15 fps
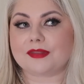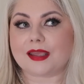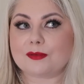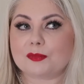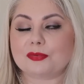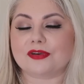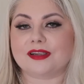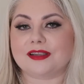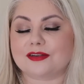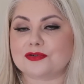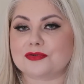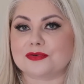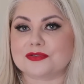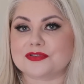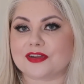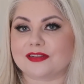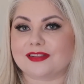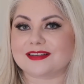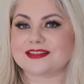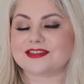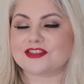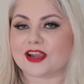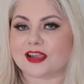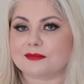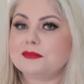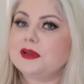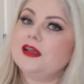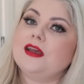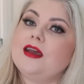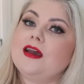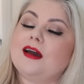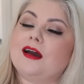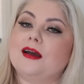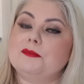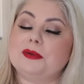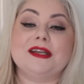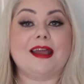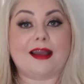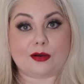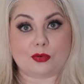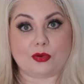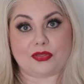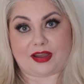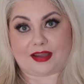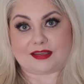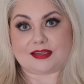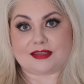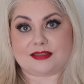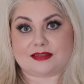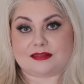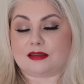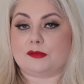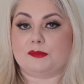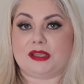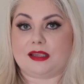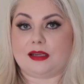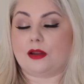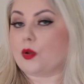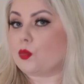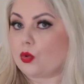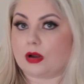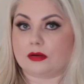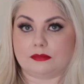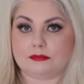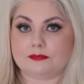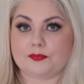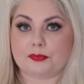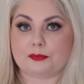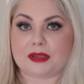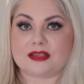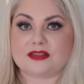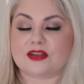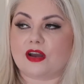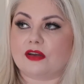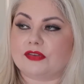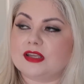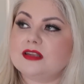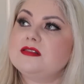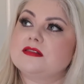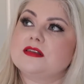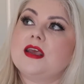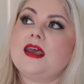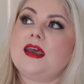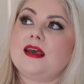They were pretty cool, so that's a shame, but now that is going to be like one big service.